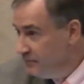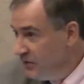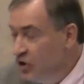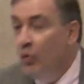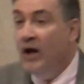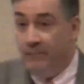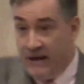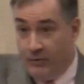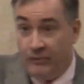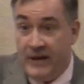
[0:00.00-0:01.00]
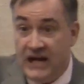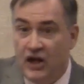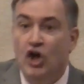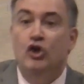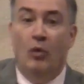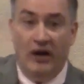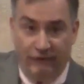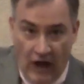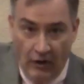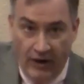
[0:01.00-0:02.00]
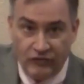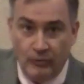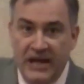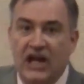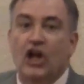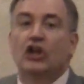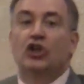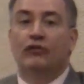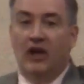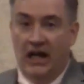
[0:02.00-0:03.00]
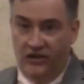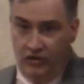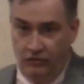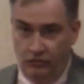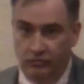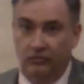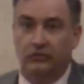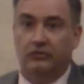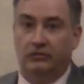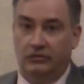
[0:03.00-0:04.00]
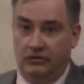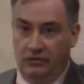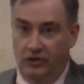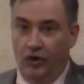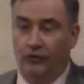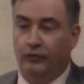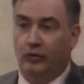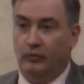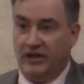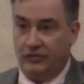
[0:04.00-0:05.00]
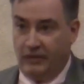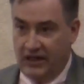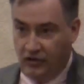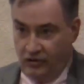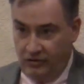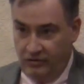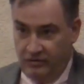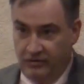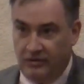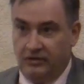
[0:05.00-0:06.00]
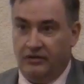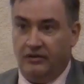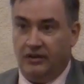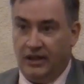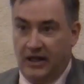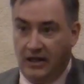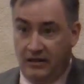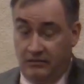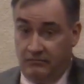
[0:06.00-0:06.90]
You want to be with me? You want to follow after me? You've got to go through a resurrection like I did.